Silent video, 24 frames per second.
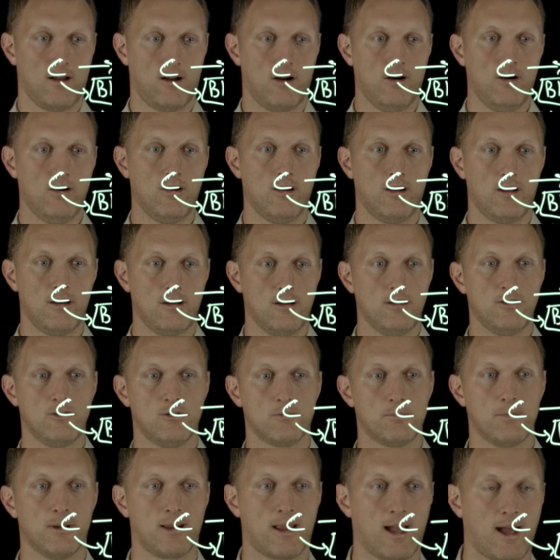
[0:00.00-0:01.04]
on
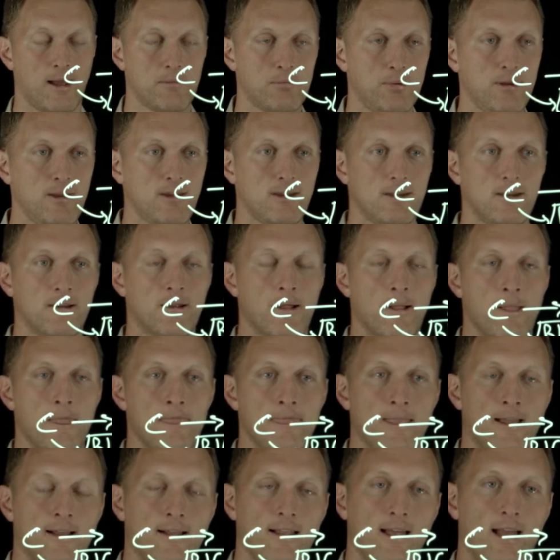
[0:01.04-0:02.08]
your big IP.
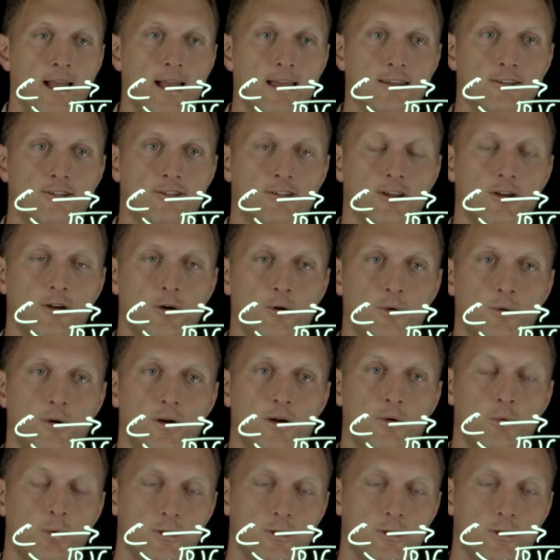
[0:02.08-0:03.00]
And so,